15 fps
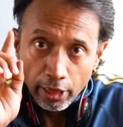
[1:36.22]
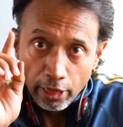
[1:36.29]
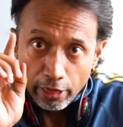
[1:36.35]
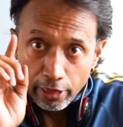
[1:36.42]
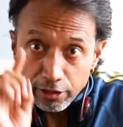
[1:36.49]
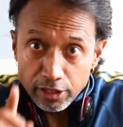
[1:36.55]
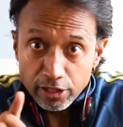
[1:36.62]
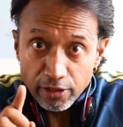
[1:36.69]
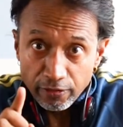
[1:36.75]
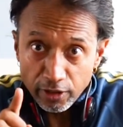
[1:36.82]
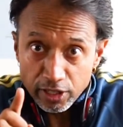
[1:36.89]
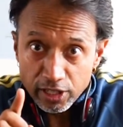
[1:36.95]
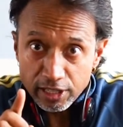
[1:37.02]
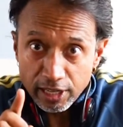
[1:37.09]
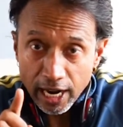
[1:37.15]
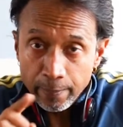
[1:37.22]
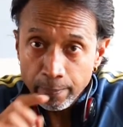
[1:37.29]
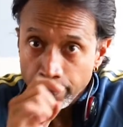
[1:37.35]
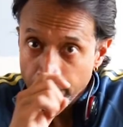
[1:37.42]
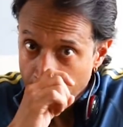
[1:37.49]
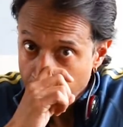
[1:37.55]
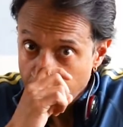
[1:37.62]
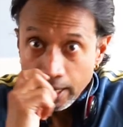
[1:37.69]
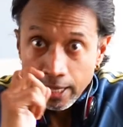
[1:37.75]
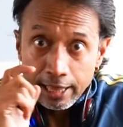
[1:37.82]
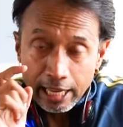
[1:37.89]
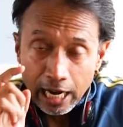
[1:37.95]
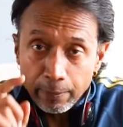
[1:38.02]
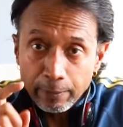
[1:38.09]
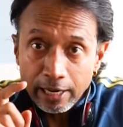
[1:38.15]
This is the first time
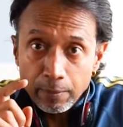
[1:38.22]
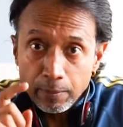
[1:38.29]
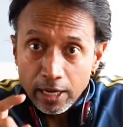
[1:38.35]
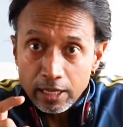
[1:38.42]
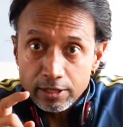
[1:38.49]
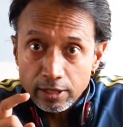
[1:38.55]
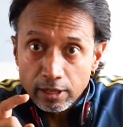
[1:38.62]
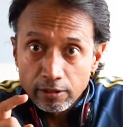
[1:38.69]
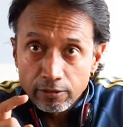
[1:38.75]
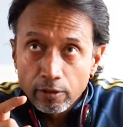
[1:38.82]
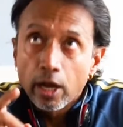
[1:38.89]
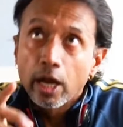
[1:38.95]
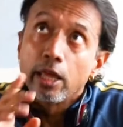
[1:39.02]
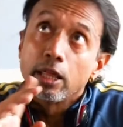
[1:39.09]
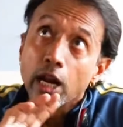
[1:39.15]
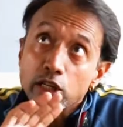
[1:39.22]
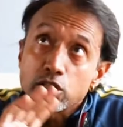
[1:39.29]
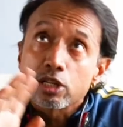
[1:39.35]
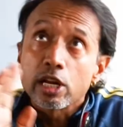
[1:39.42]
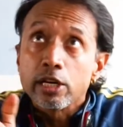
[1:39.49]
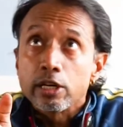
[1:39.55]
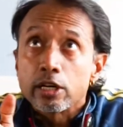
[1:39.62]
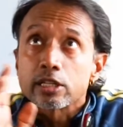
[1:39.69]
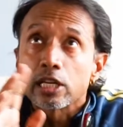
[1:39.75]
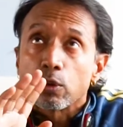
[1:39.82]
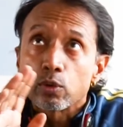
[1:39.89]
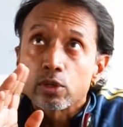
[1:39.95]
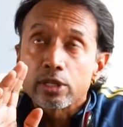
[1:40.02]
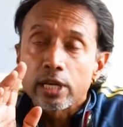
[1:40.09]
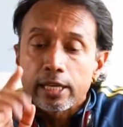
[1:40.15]
that I'm getting myself, in the last 10 years I
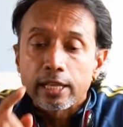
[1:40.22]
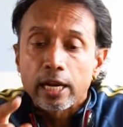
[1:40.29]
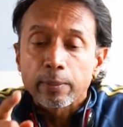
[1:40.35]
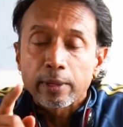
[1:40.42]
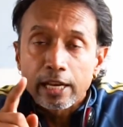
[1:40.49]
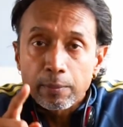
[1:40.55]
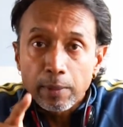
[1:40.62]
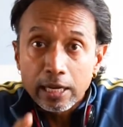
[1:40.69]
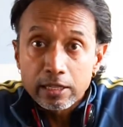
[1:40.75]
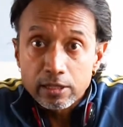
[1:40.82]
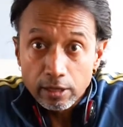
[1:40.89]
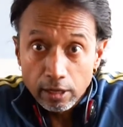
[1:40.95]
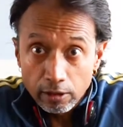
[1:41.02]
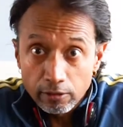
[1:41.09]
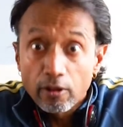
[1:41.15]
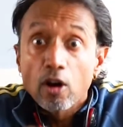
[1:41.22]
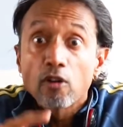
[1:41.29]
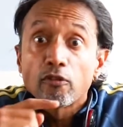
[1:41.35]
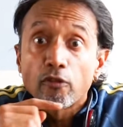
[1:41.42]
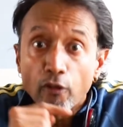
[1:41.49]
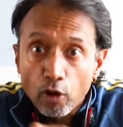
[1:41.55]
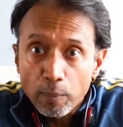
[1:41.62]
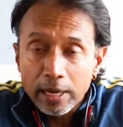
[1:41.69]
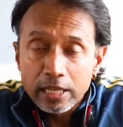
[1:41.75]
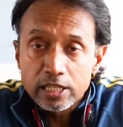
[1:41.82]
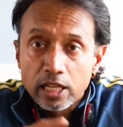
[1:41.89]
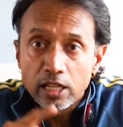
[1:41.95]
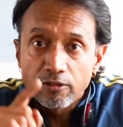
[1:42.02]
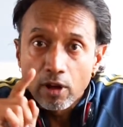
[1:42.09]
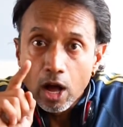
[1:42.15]
would say, that I'm getting myself, for
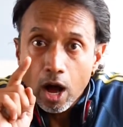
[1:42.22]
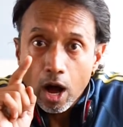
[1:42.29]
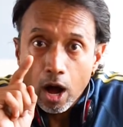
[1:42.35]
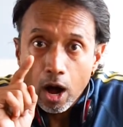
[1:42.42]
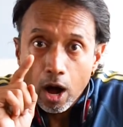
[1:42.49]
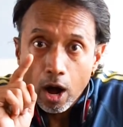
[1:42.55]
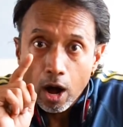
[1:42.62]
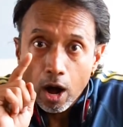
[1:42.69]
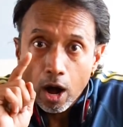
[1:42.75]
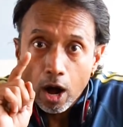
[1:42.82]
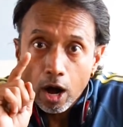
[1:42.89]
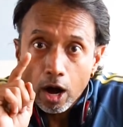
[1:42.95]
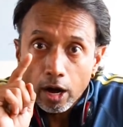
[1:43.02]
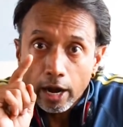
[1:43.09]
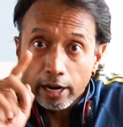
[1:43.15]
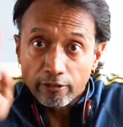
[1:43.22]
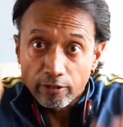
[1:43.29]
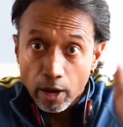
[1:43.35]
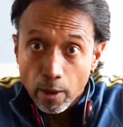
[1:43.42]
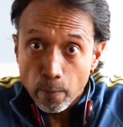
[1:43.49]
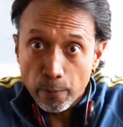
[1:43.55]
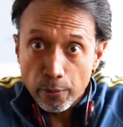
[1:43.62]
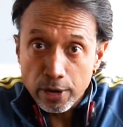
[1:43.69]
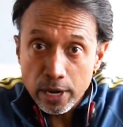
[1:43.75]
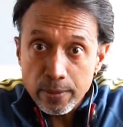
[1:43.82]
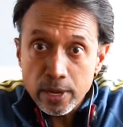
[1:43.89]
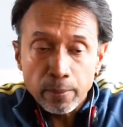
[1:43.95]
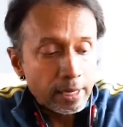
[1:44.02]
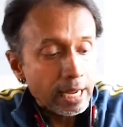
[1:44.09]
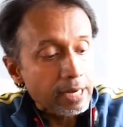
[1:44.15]
myself, a kind of
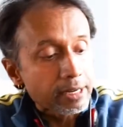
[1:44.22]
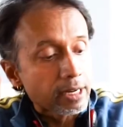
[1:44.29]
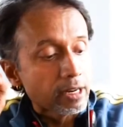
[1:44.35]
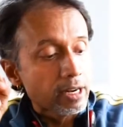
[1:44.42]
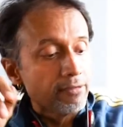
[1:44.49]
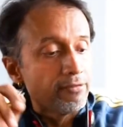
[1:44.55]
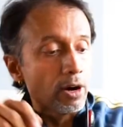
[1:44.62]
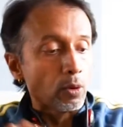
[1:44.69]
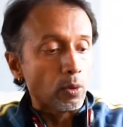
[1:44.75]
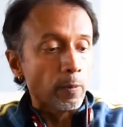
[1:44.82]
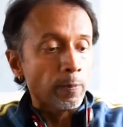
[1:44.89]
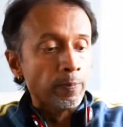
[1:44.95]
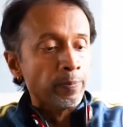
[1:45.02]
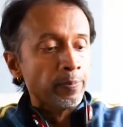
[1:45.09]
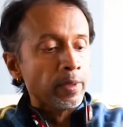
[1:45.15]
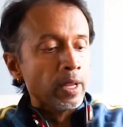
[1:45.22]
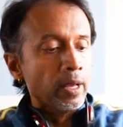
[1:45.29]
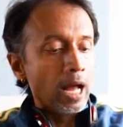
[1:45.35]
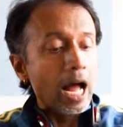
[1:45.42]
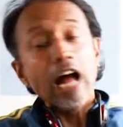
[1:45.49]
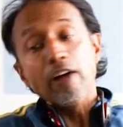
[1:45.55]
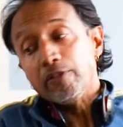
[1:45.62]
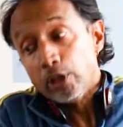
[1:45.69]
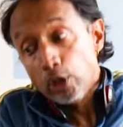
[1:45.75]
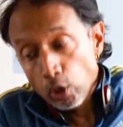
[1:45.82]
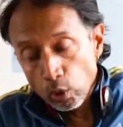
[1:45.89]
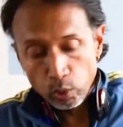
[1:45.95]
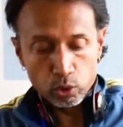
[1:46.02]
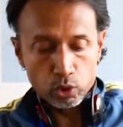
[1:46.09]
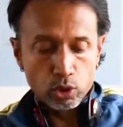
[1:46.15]
premium category phone. I have
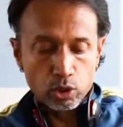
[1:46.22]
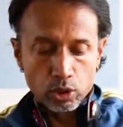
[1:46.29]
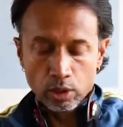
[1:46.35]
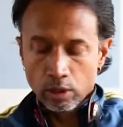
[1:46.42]
used